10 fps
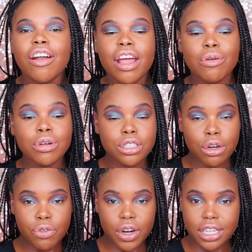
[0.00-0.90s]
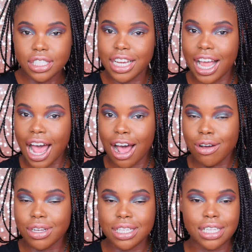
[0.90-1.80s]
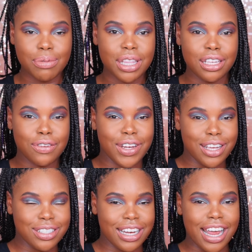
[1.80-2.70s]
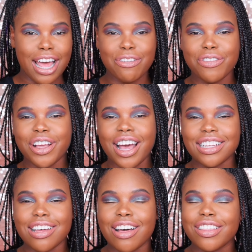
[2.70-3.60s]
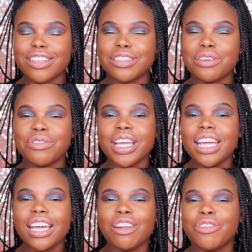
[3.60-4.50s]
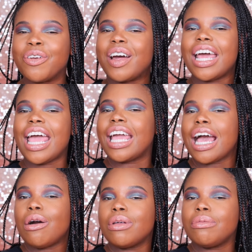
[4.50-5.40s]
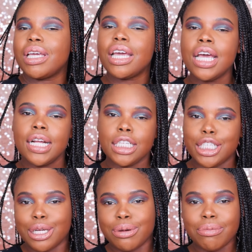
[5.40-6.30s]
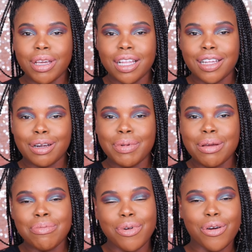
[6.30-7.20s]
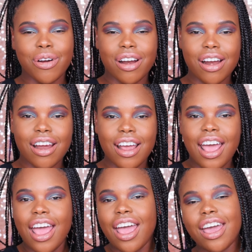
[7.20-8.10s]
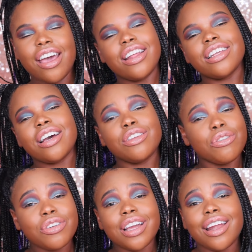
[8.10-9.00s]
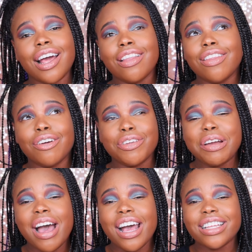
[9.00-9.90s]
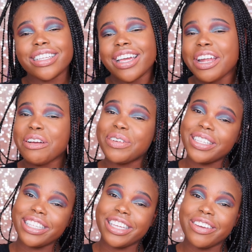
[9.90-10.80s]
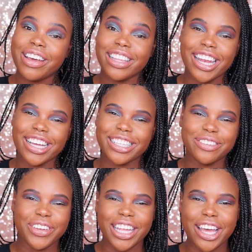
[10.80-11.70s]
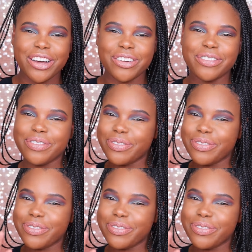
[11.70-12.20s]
Alright, well don't forget to check out some of these videos that I have for you guys on the screen if you want to hang out with me, chill with me a little bit more. And uh, don't forget, I love you guys and I will see you in the next video.